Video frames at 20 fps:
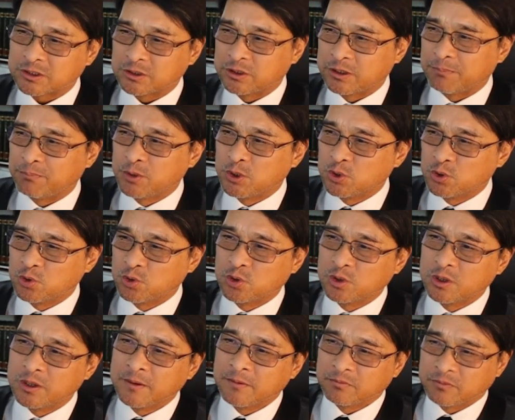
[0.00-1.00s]
you
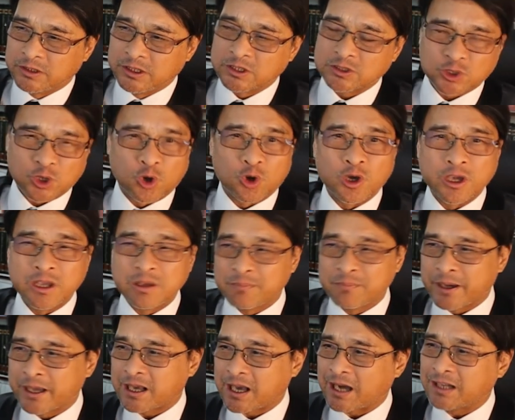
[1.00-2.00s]
destroy
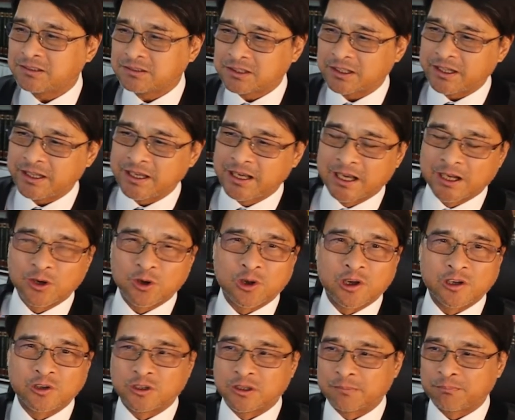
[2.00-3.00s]
my country,
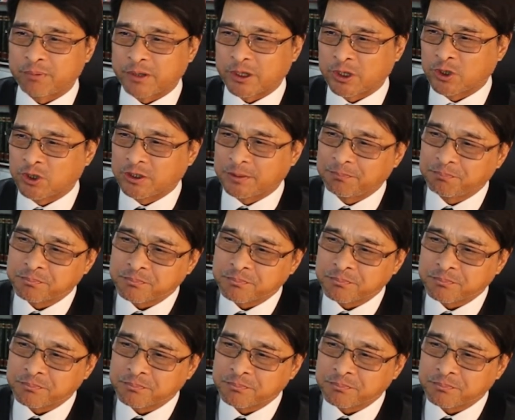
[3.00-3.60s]
ganun-ganun. Pero